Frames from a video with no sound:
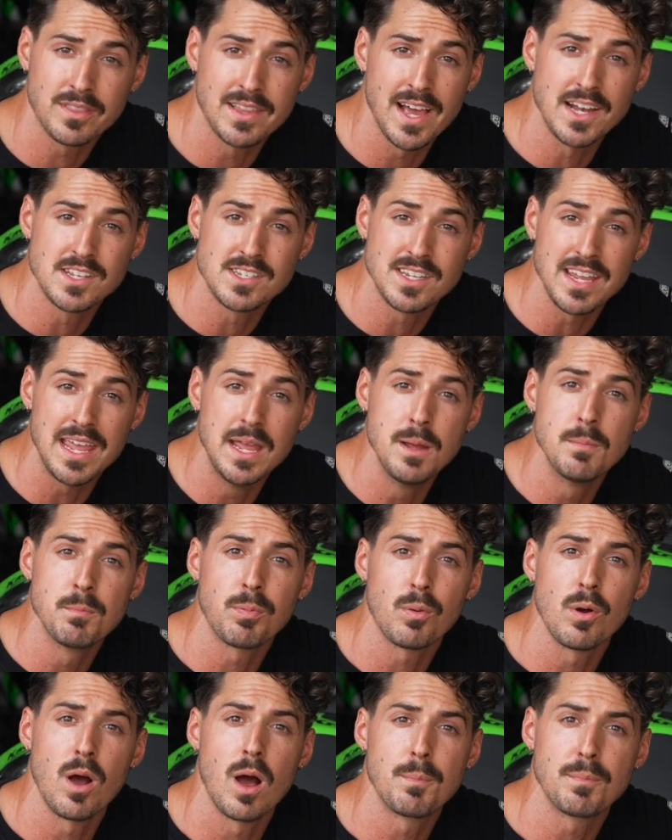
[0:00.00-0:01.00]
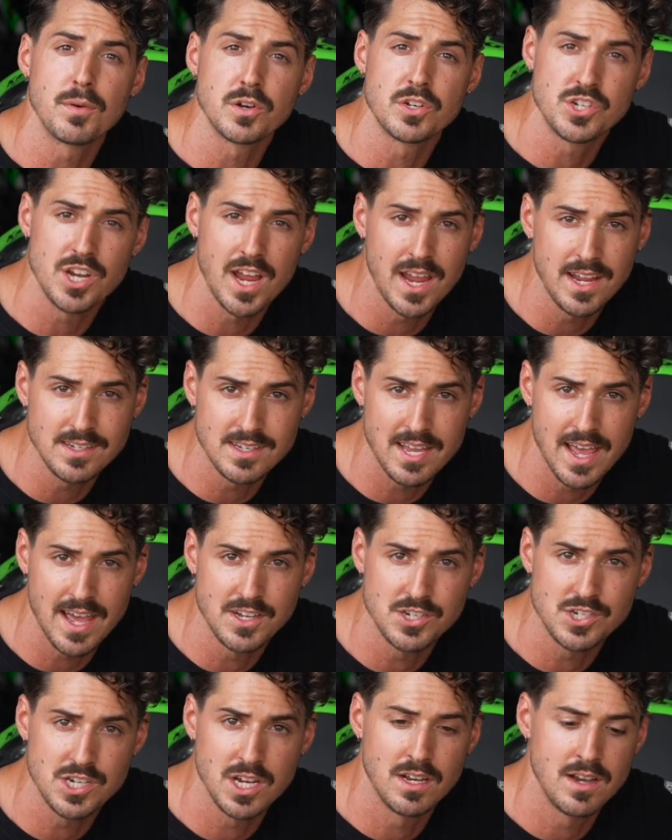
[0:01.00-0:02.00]
That's improper chain
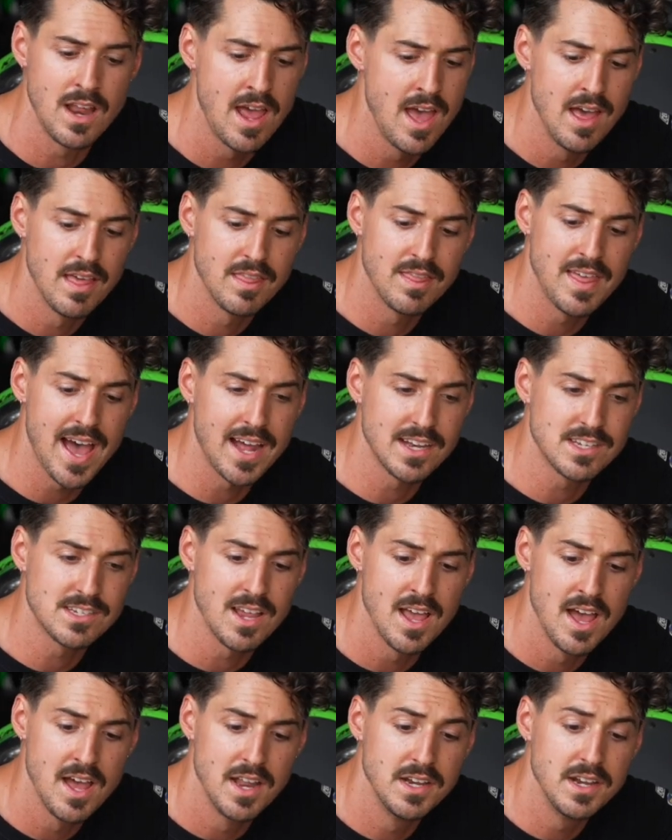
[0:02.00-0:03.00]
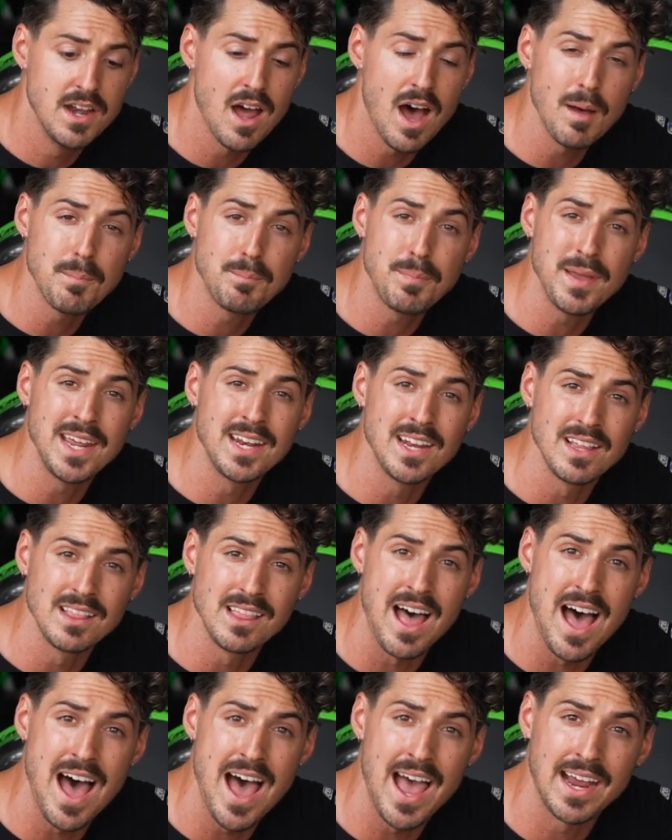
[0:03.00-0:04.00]
tension. That's not being
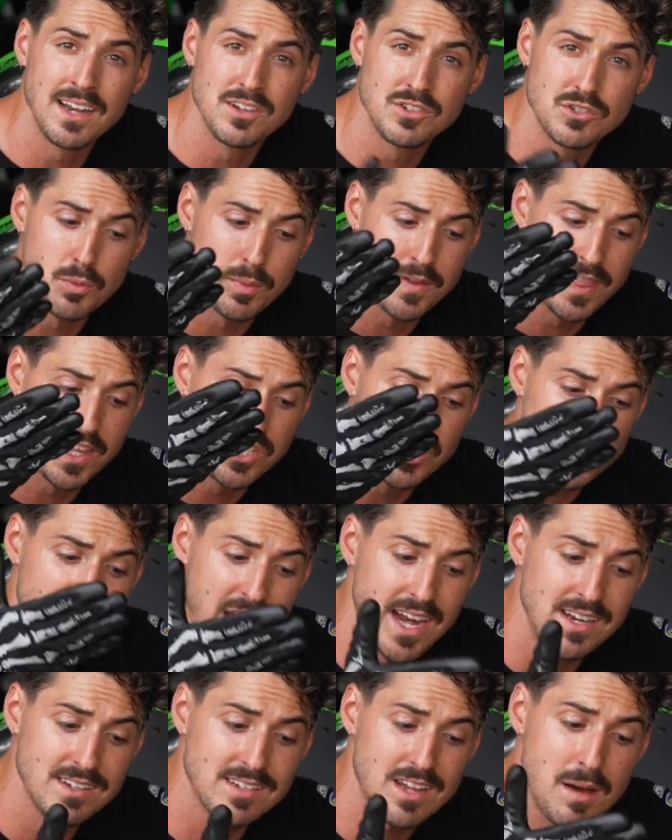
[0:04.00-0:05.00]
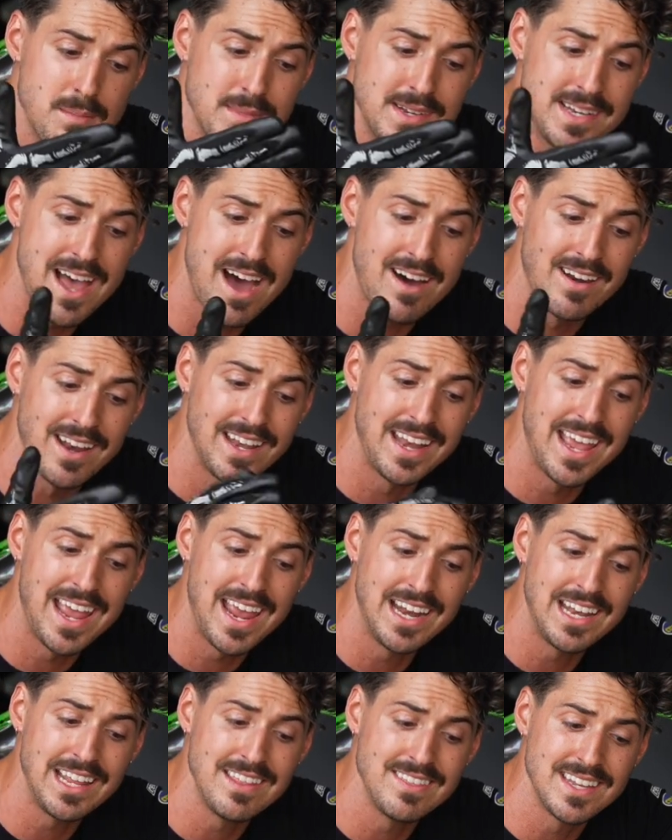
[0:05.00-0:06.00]
aligned. So when the chain's coming down and
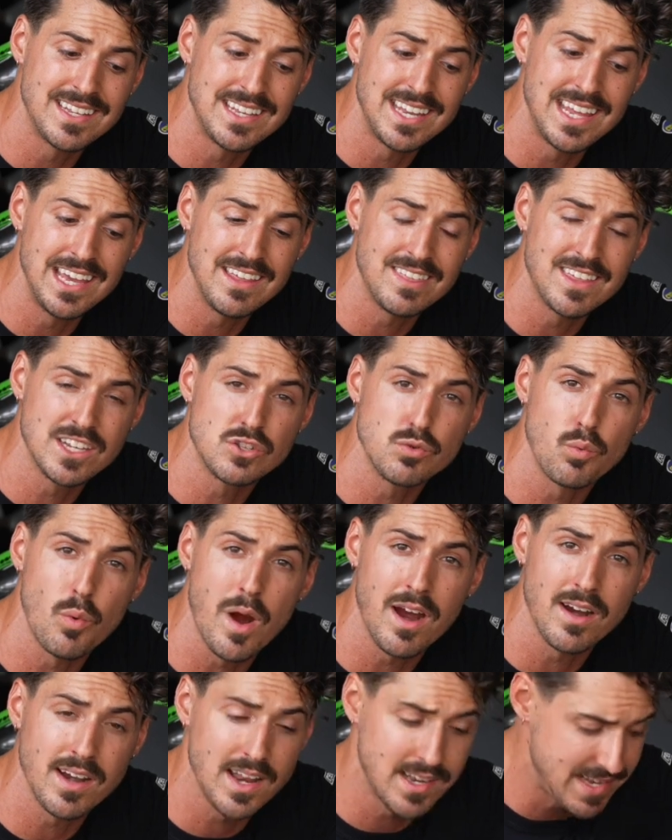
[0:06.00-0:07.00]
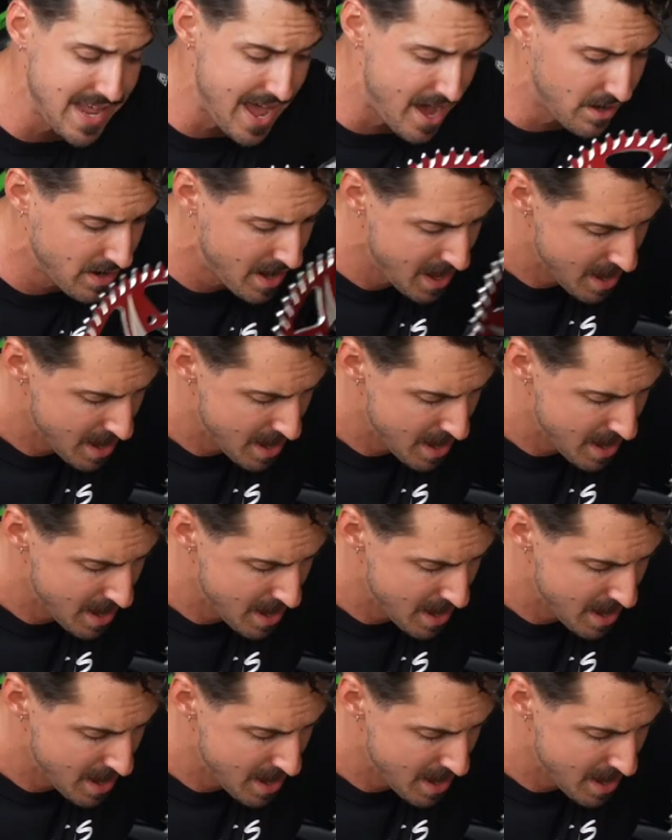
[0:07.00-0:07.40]
hitting the teeth, it's wearing it down.